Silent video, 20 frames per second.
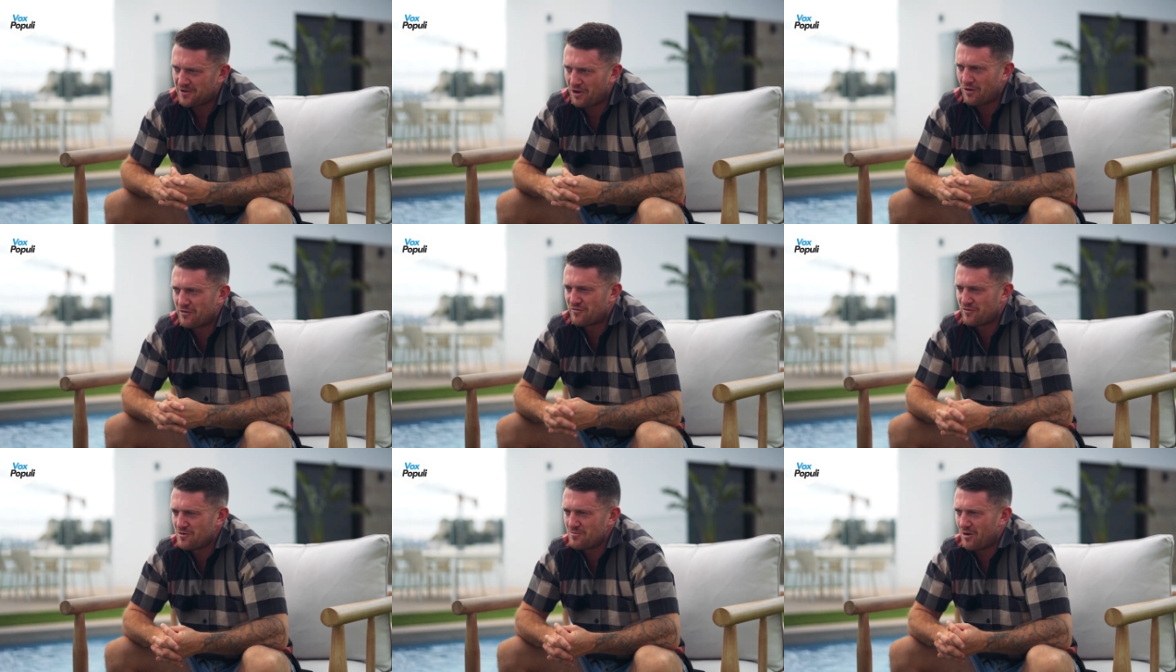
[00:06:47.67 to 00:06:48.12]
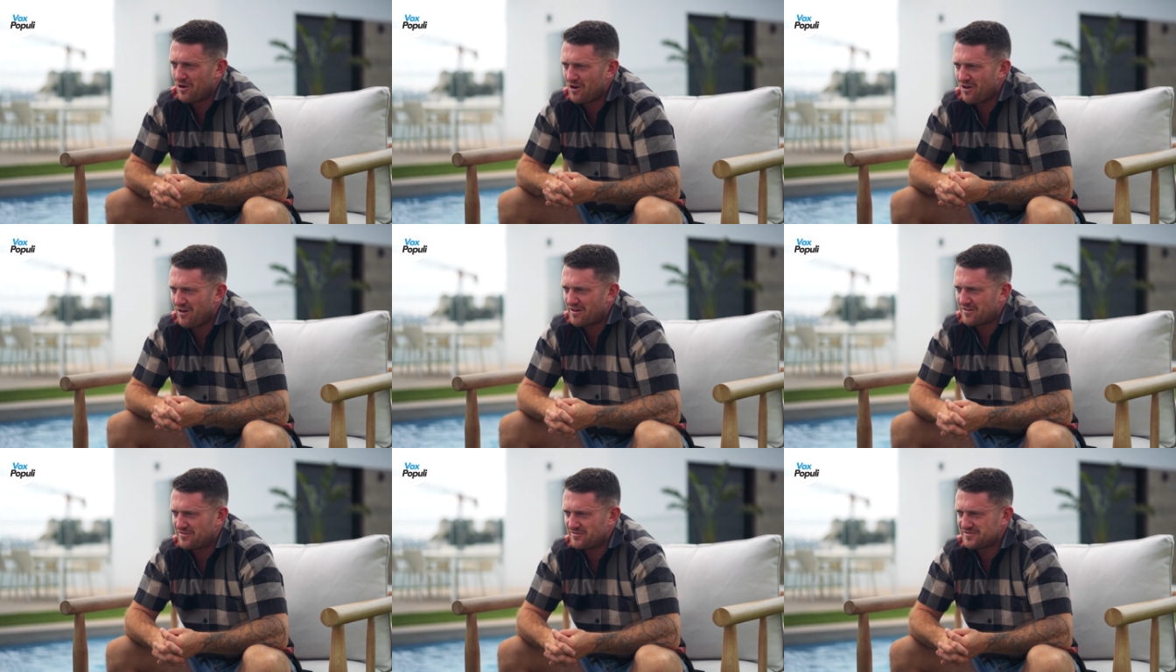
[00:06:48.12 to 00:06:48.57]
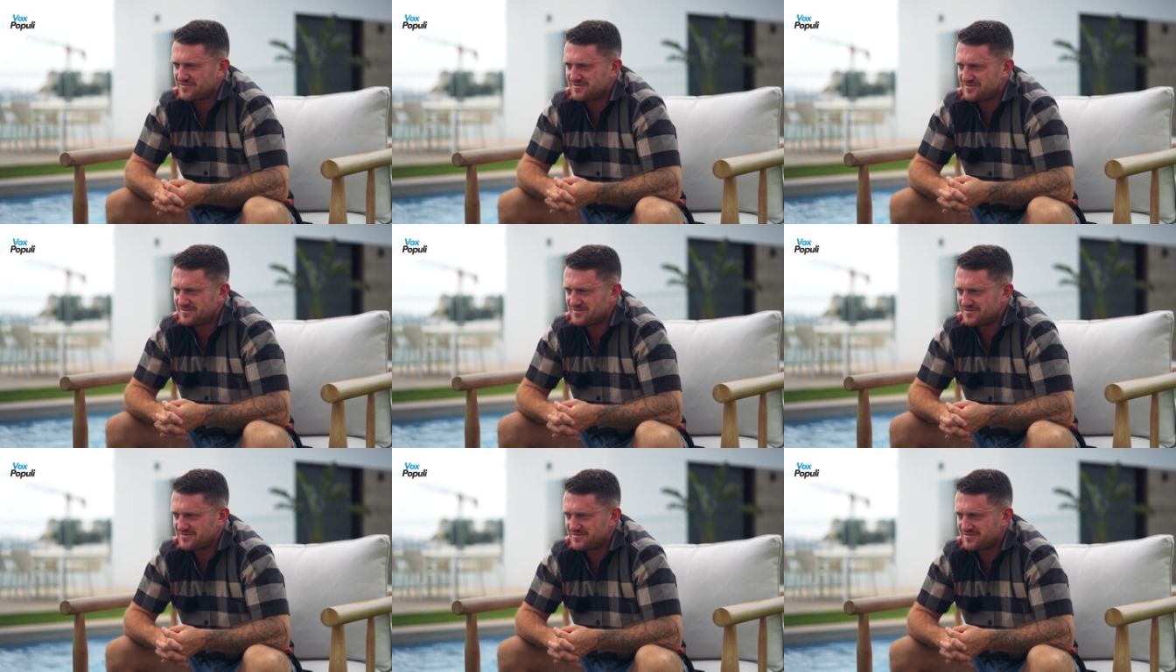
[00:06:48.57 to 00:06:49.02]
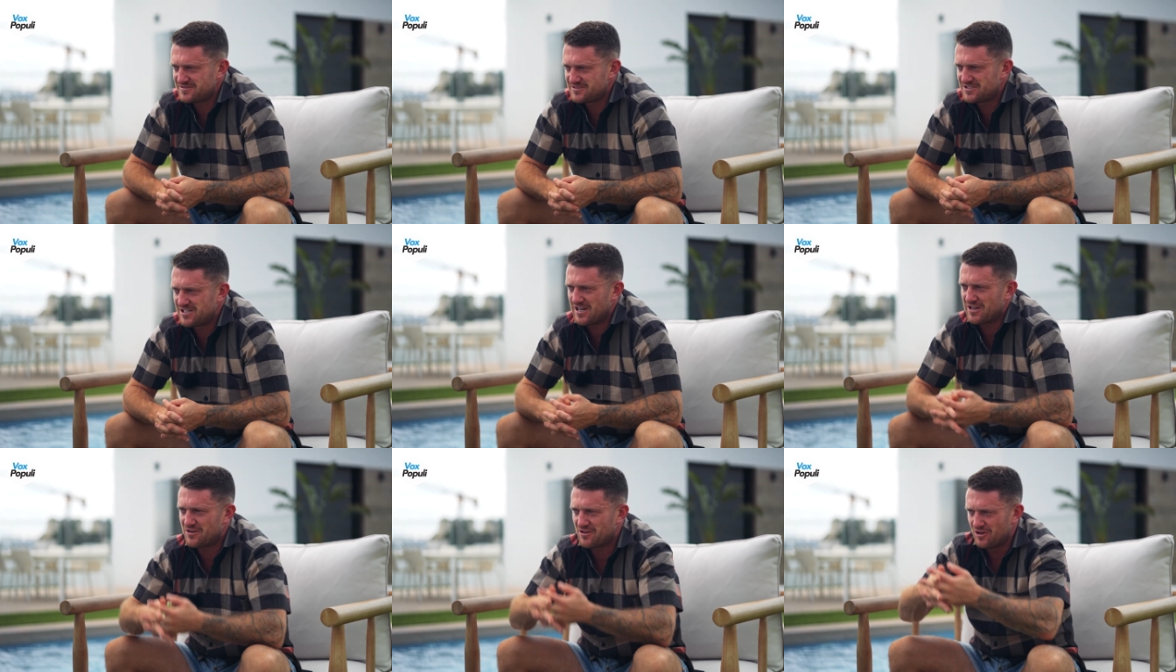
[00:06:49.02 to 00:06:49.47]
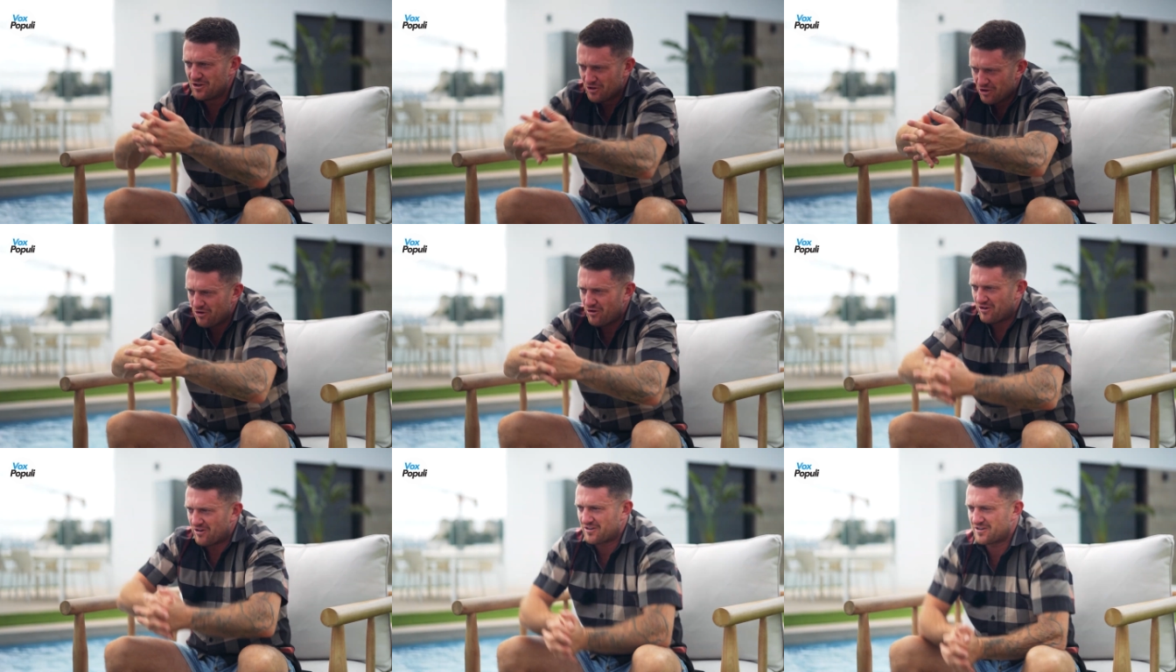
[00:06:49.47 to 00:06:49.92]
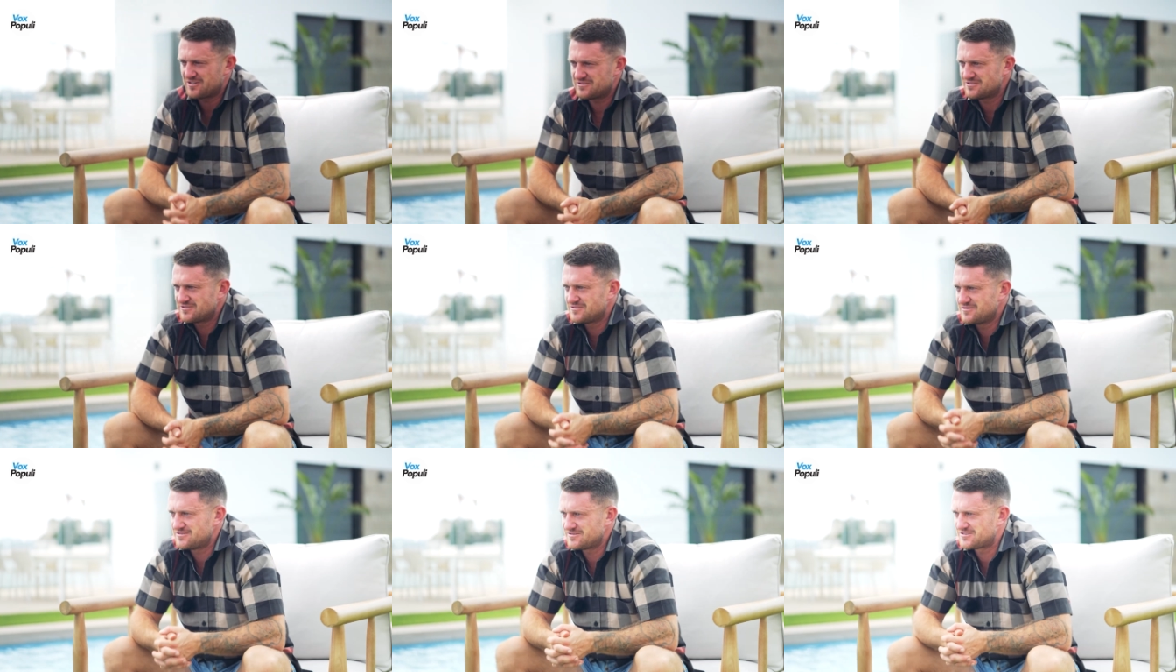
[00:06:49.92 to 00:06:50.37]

go through my life, so that you can look,